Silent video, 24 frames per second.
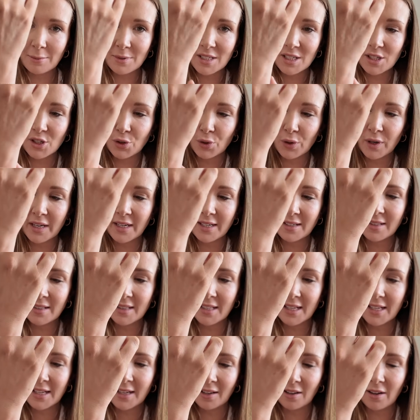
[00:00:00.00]
to join
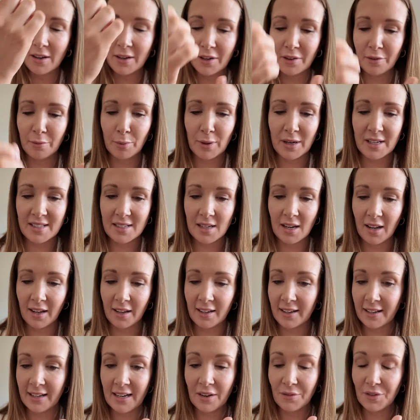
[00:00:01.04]
the kind of bracelet I
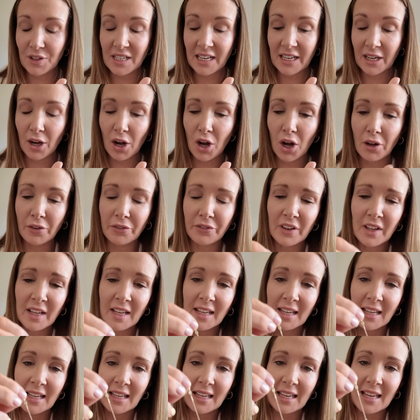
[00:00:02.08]
can never take off,
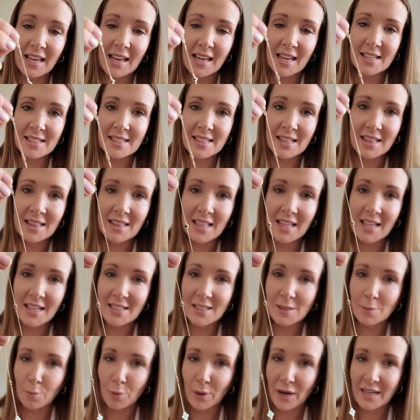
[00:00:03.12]
is
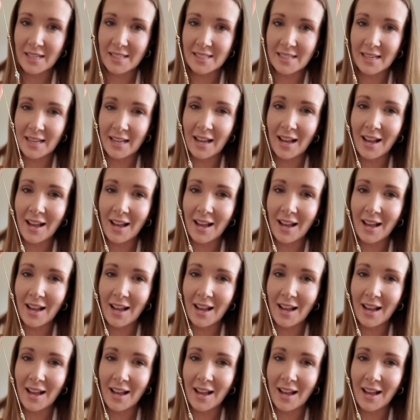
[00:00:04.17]
this bracelet.